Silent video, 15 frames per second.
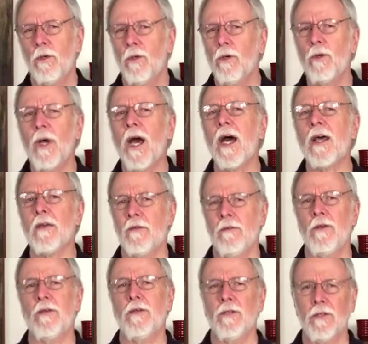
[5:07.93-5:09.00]
who had
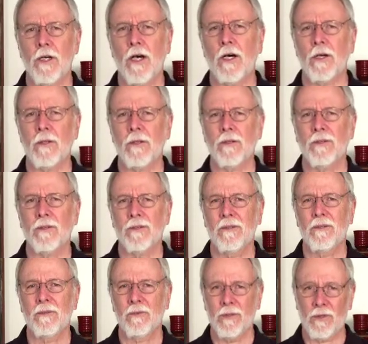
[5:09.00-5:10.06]
offended God,
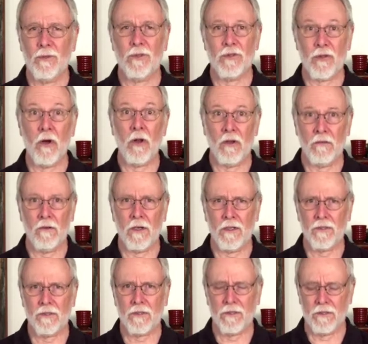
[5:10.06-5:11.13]
which was all of
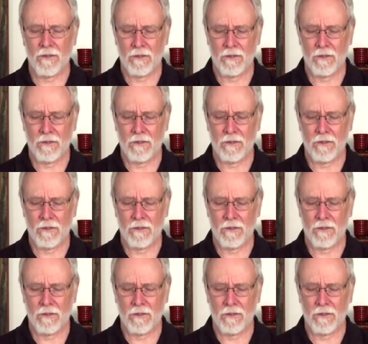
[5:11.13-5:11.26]
us.